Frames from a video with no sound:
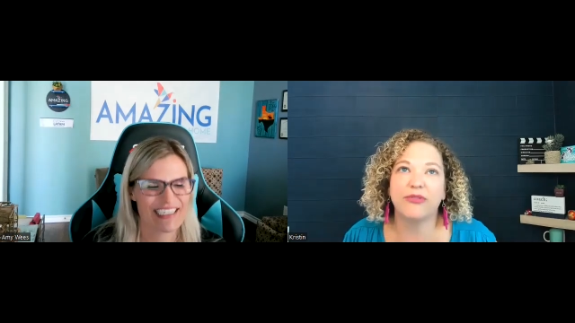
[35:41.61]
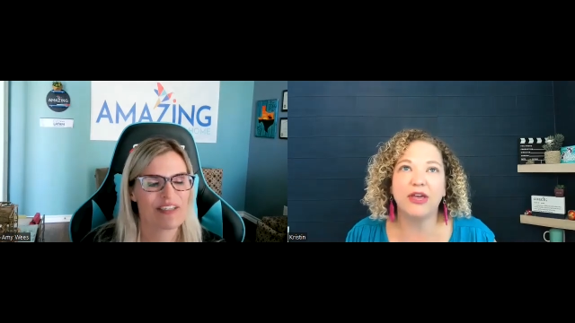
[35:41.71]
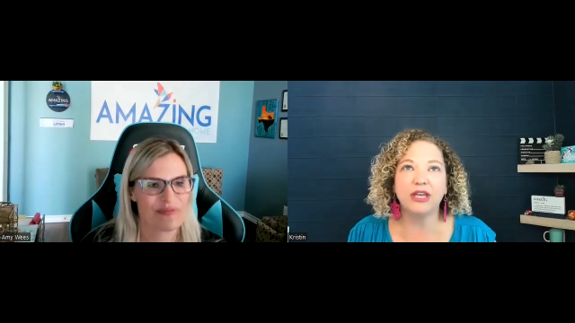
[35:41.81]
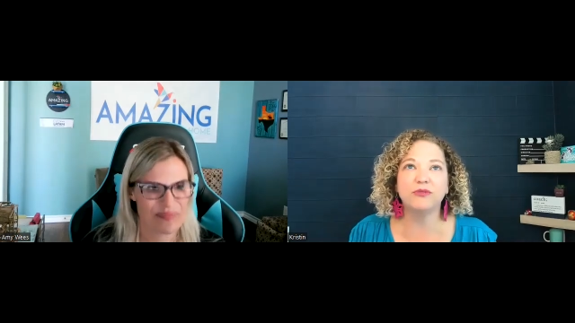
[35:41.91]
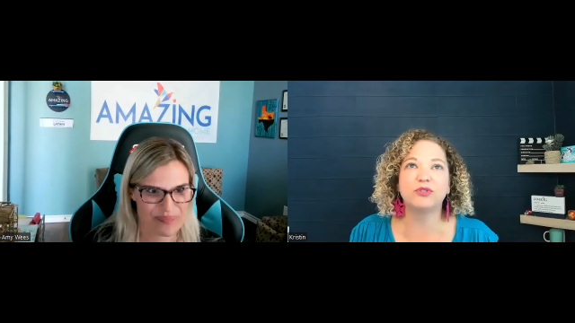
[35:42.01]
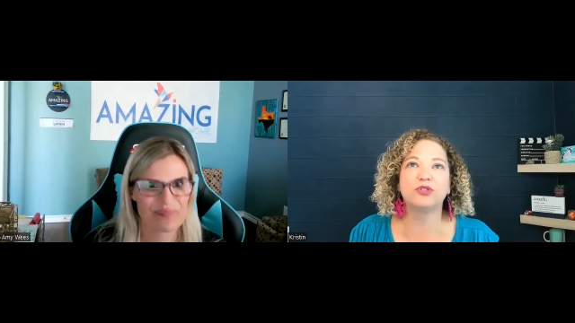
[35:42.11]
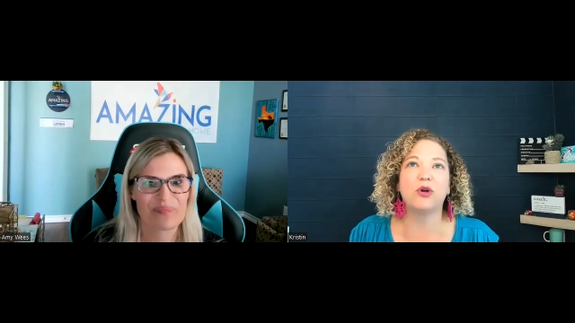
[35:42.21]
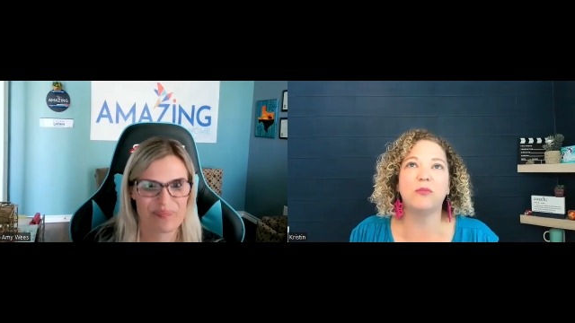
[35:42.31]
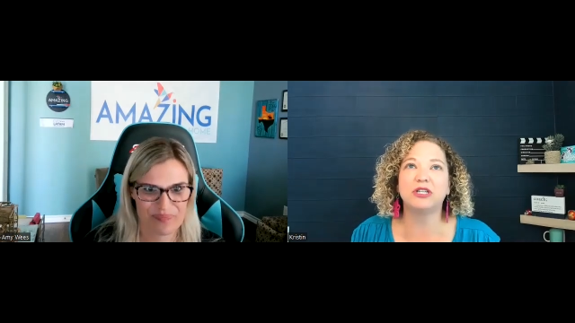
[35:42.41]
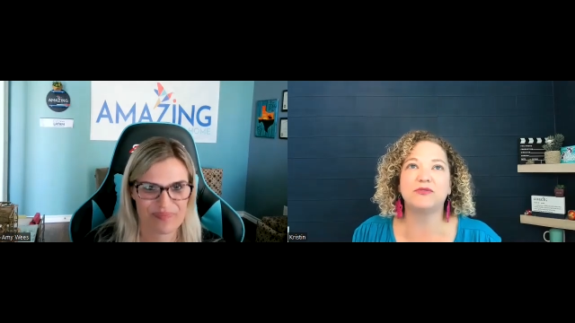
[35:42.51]
Speaker 1: Thank you
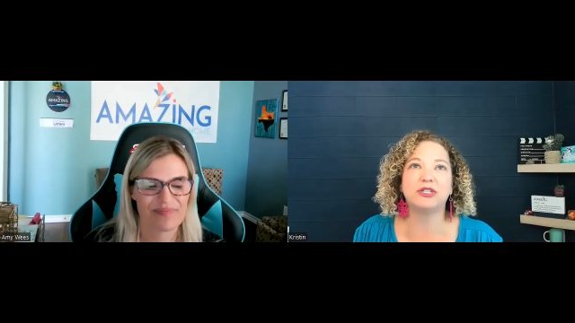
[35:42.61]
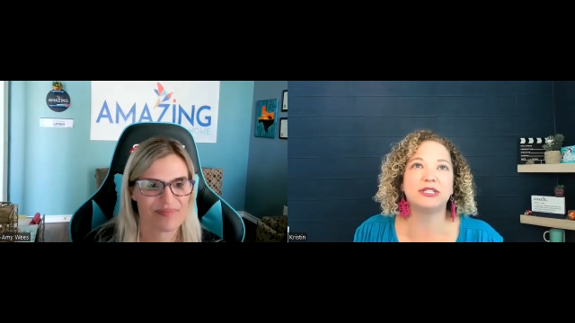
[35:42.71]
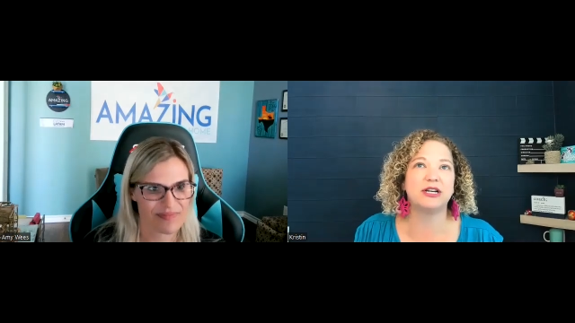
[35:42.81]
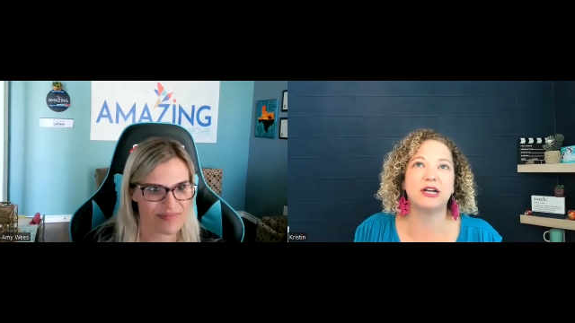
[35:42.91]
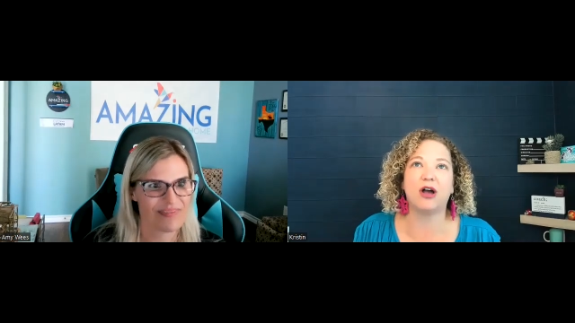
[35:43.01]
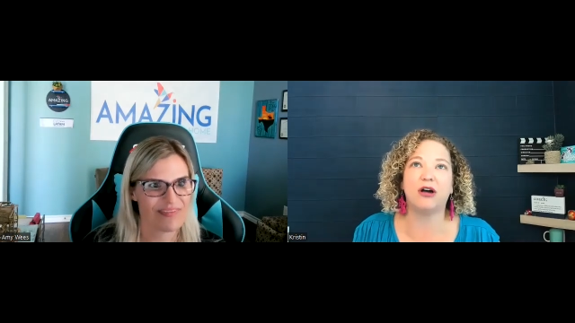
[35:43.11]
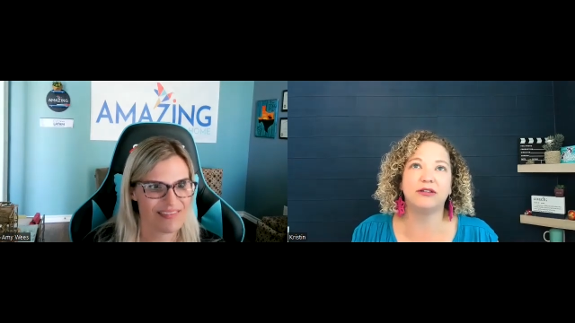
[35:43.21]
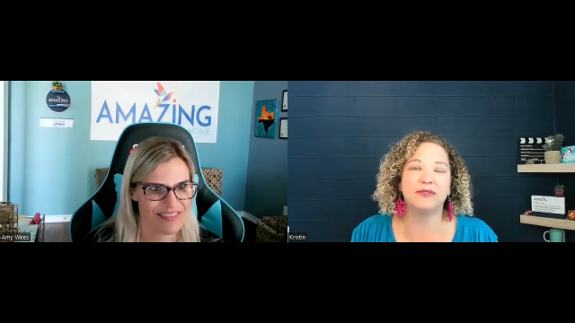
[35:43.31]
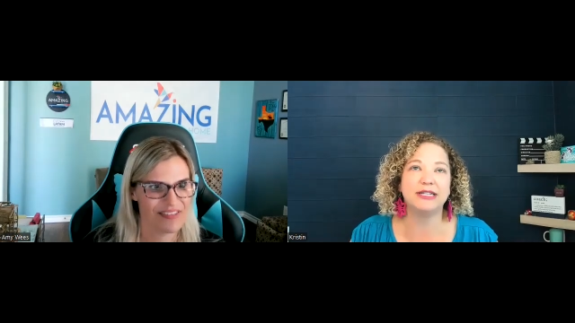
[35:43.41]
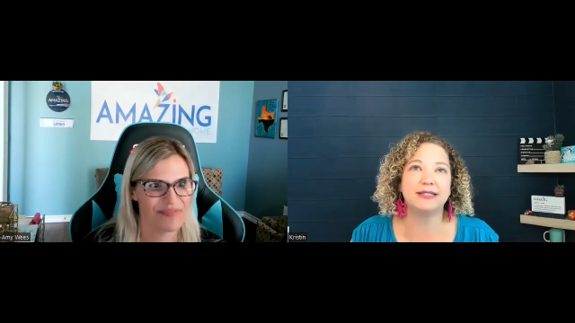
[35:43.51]
so much for sharing all
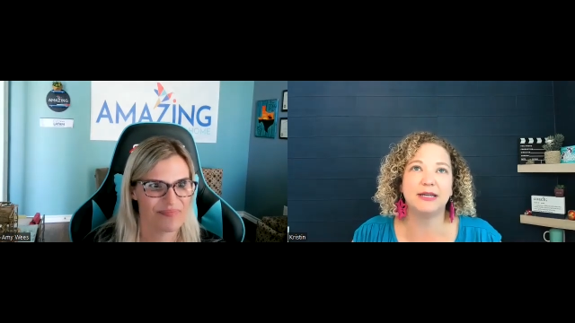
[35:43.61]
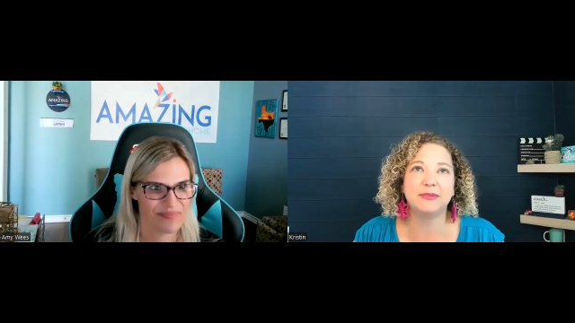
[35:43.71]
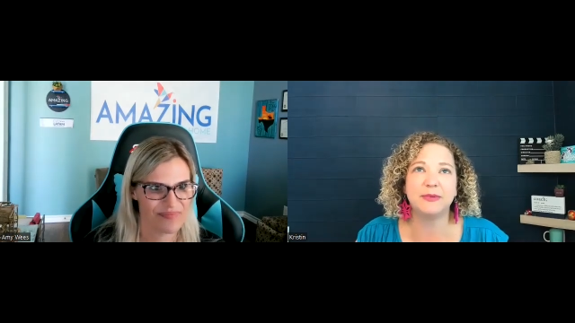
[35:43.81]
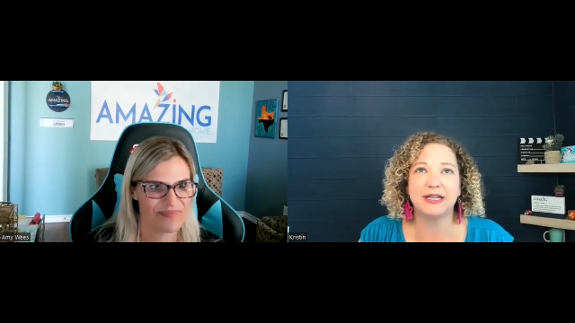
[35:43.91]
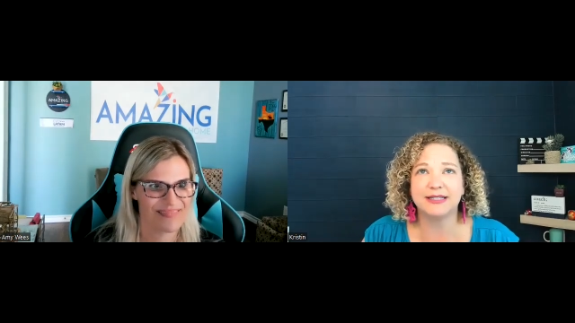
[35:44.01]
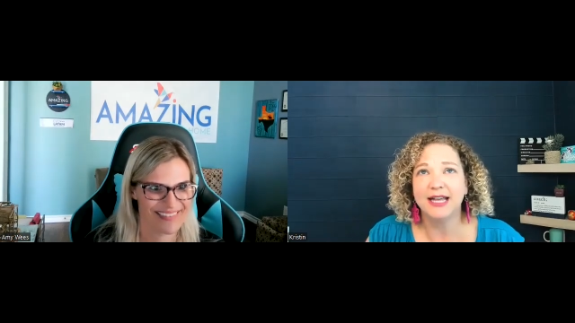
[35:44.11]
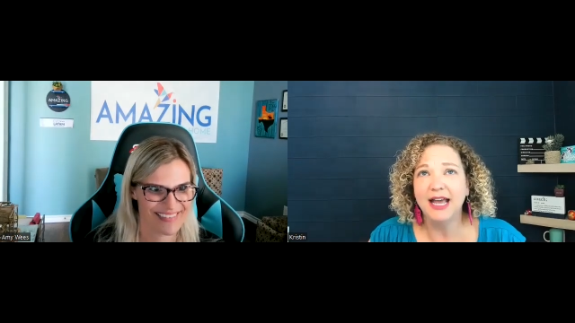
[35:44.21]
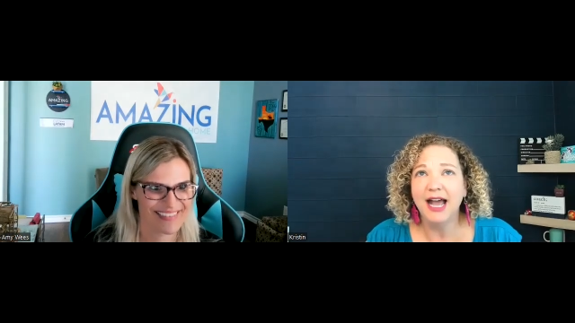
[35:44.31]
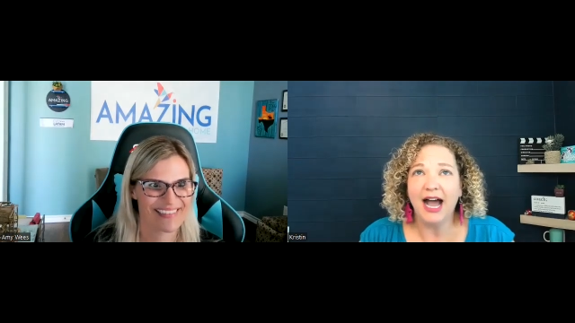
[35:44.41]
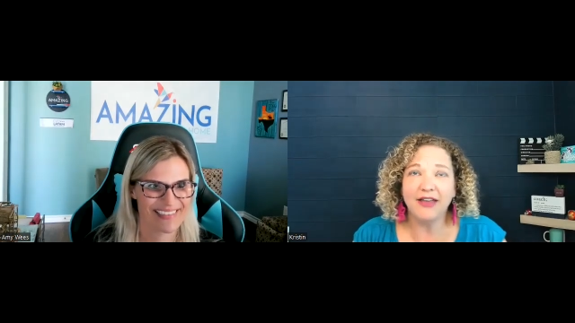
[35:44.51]
of these tips because
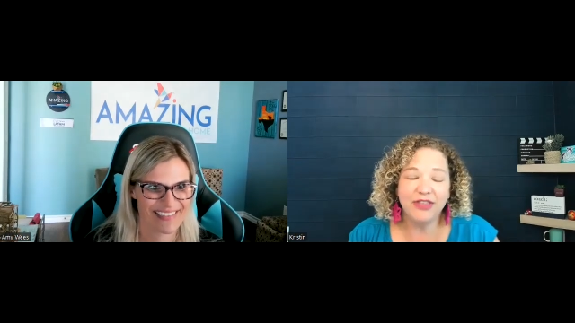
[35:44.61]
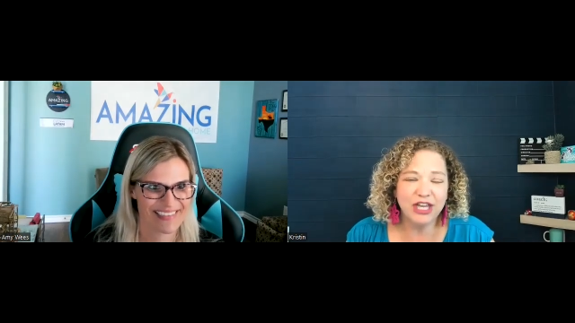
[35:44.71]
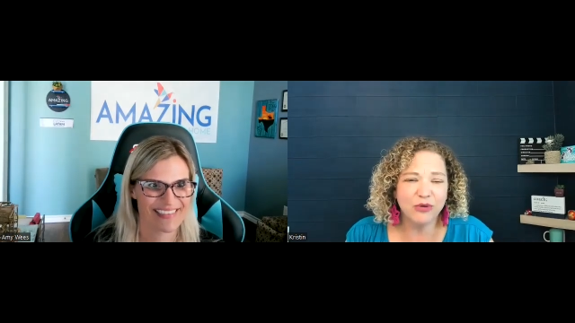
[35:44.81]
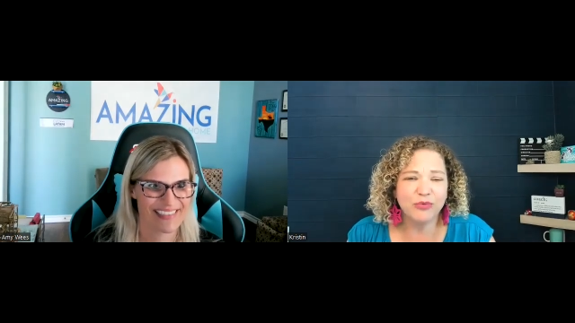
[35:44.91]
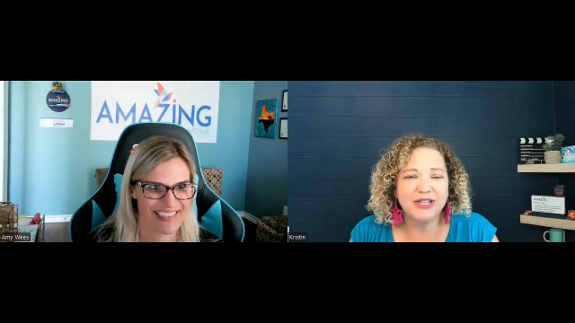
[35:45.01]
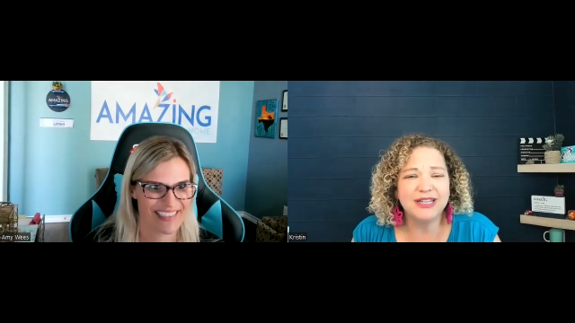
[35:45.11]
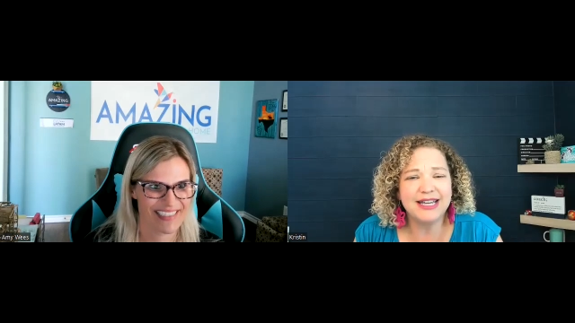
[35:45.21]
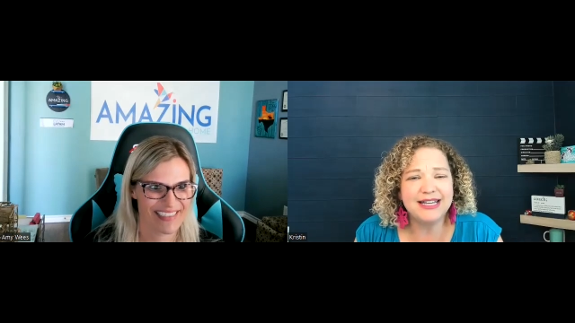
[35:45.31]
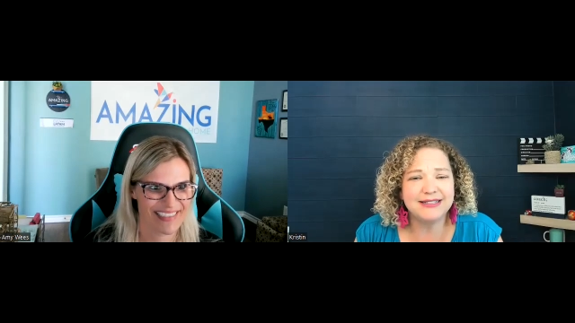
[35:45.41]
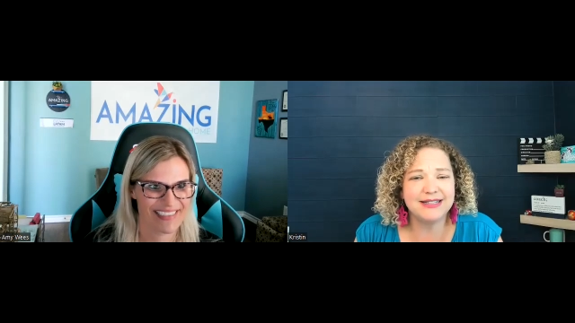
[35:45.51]
I think it really
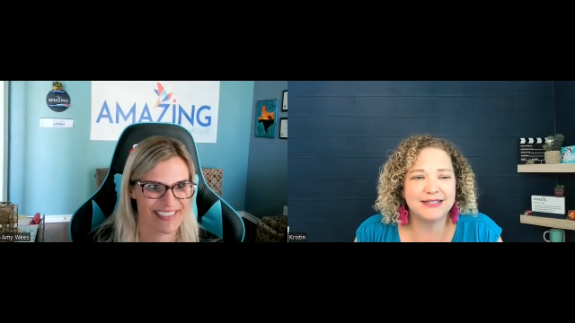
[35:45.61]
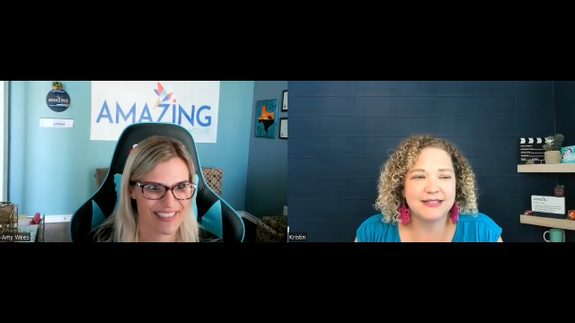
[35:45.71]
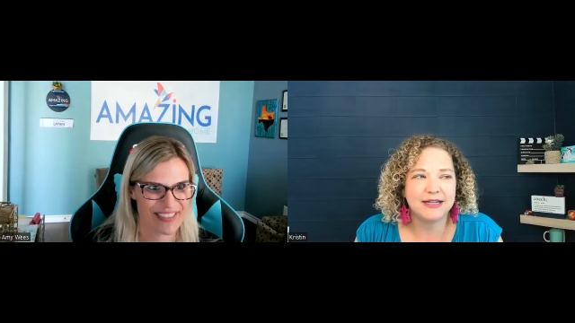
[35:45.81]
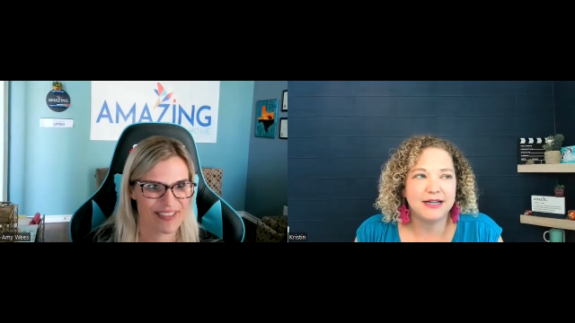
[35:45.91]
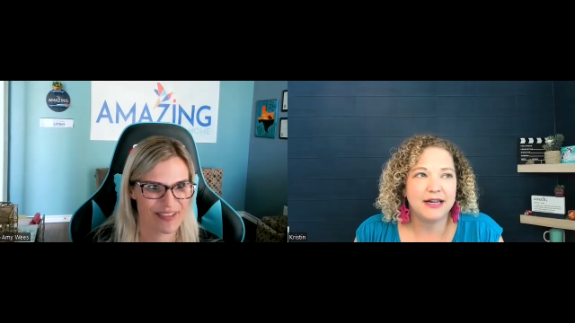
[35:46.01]
eases